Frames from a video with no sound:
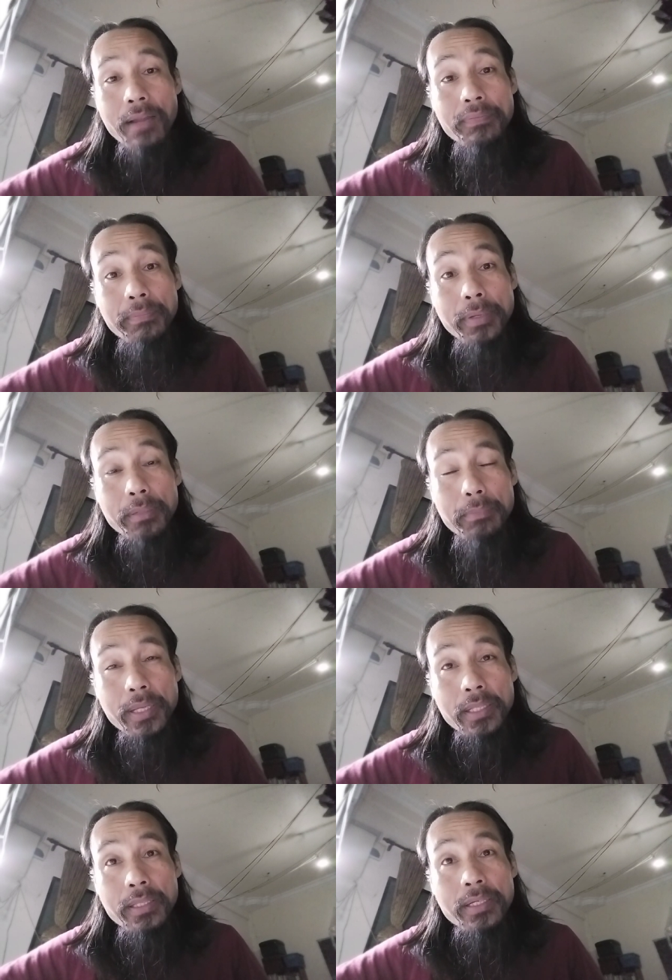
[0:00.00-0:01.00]
Alphabet
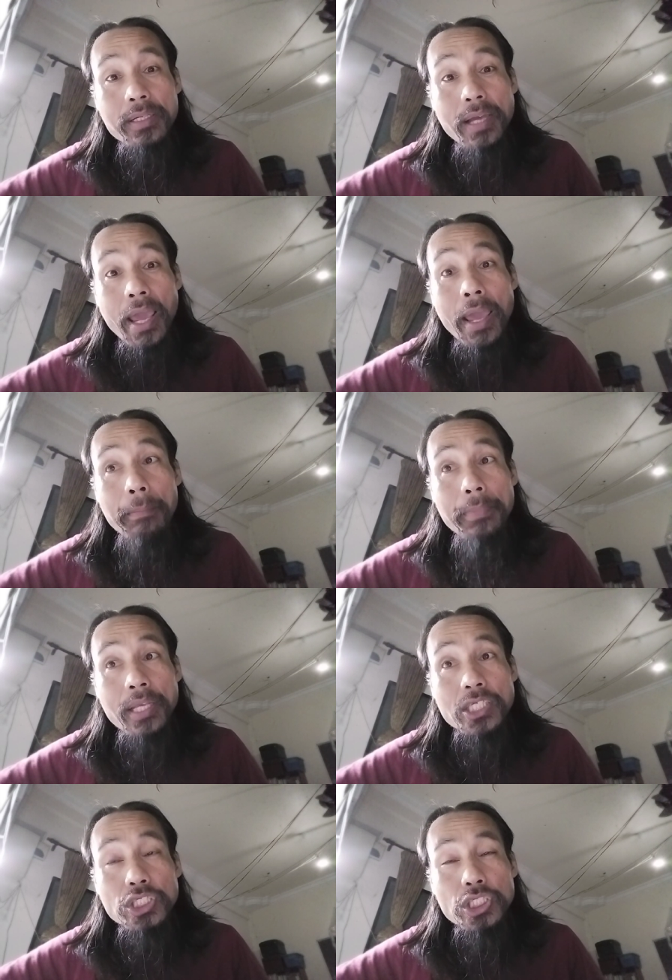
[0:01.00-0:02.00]
mean the A,
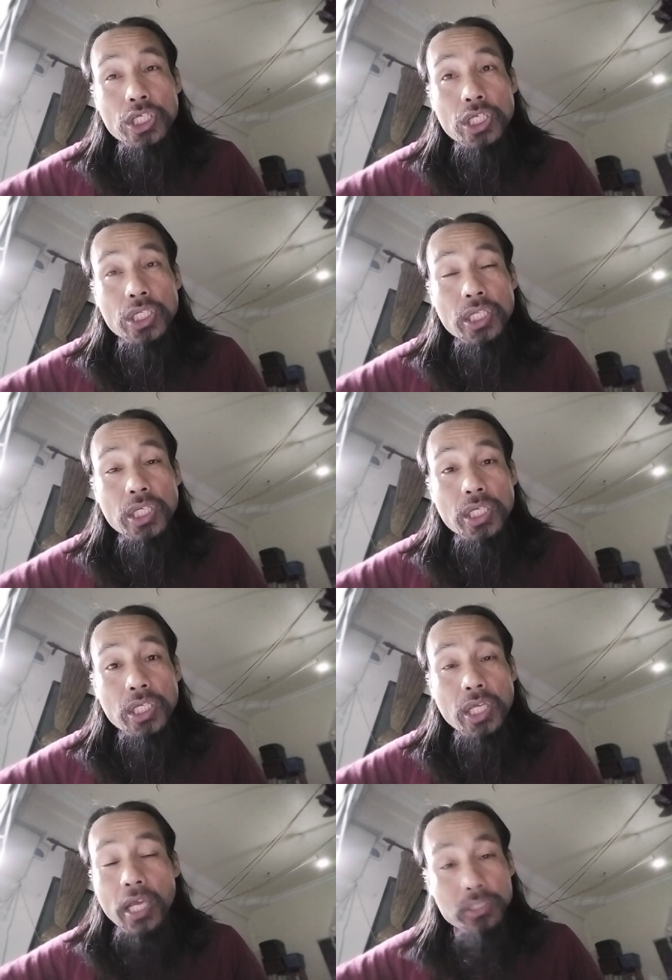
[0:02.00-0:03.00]
B, C, D,
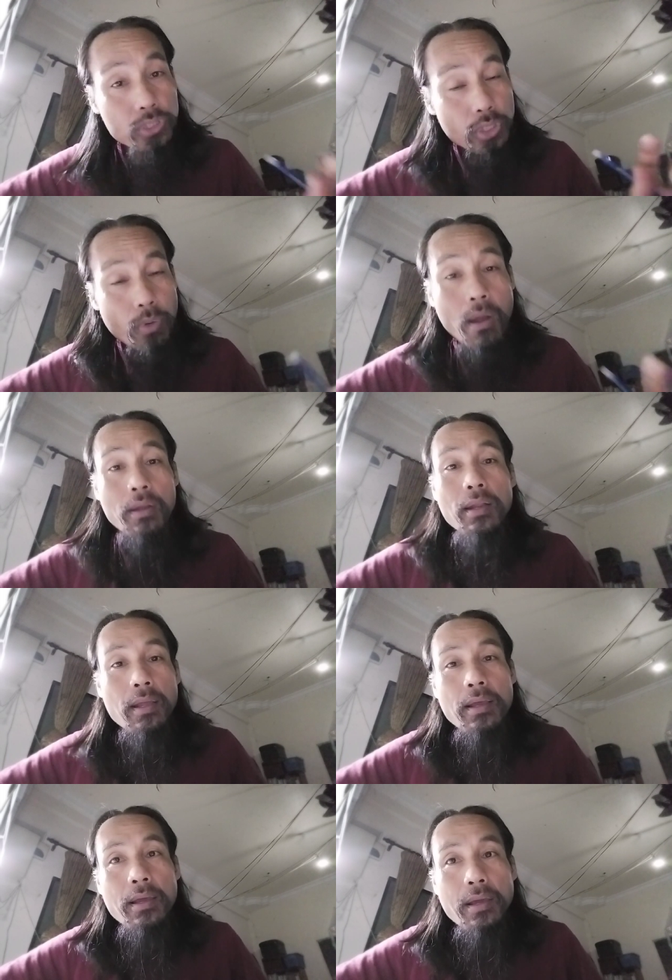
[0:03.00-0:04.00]
E, and so on,
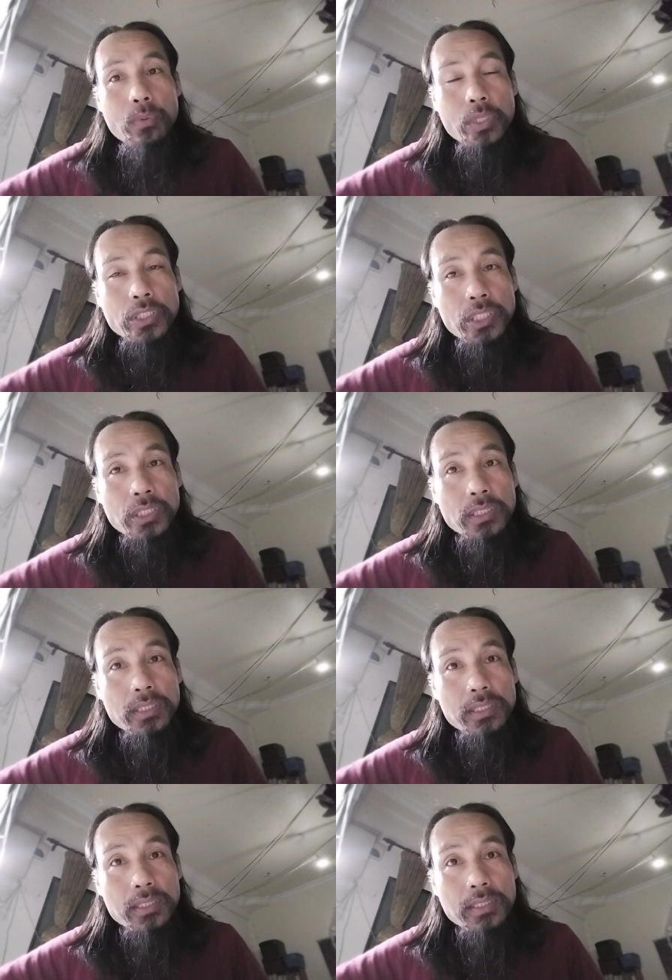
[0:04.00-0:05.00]
which is
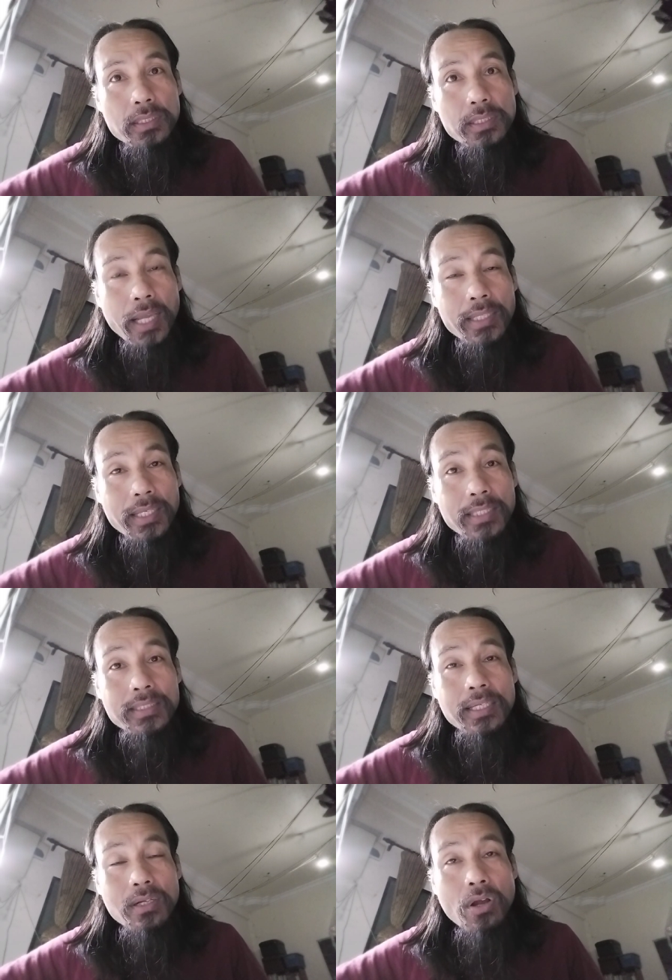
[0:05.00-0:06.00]
that
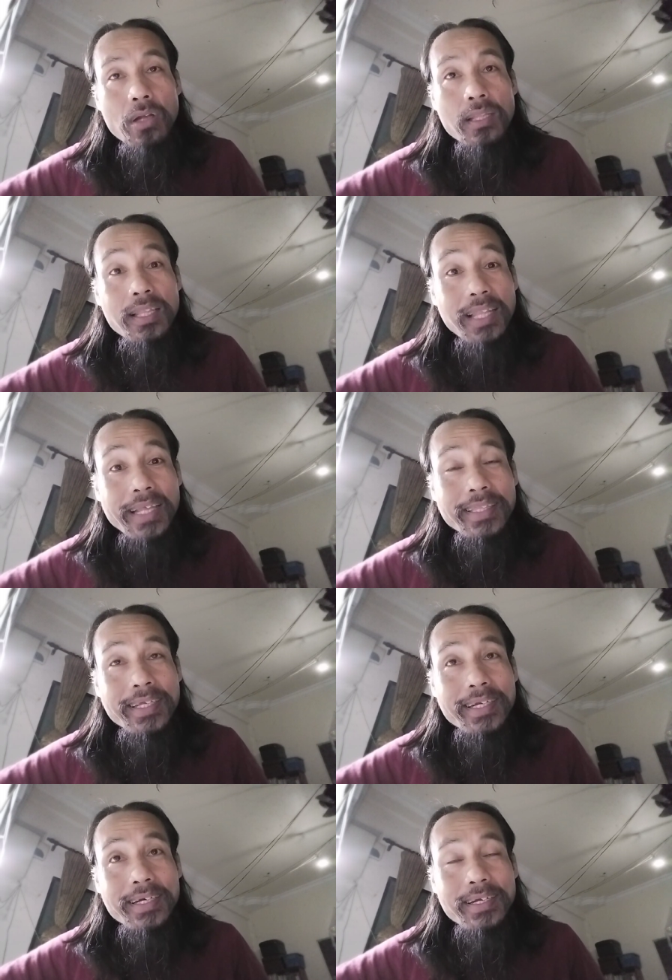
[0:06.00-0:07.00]
is called
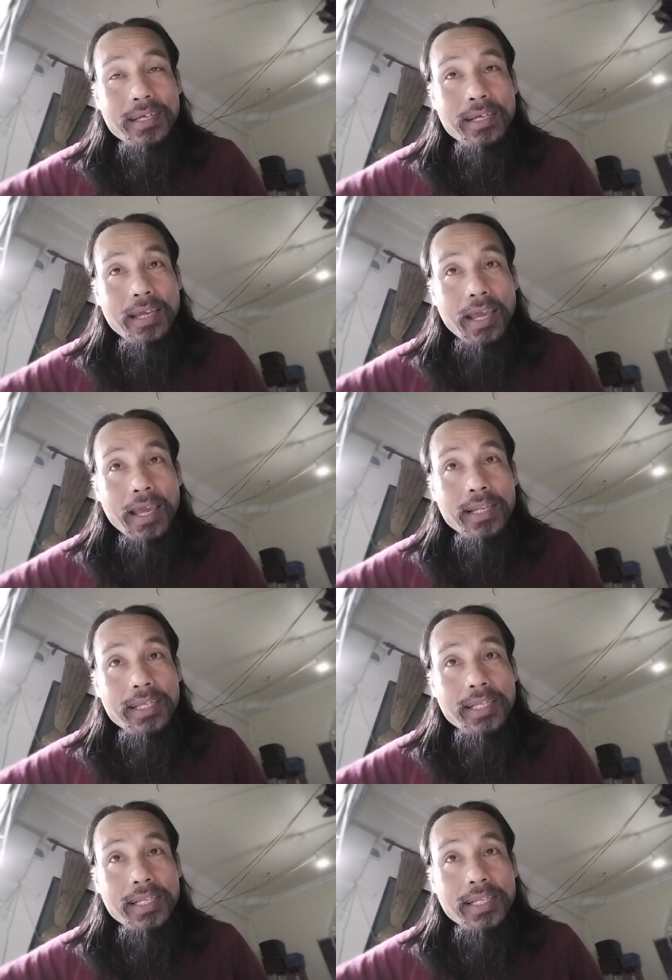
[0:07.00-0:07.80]
letter, letter,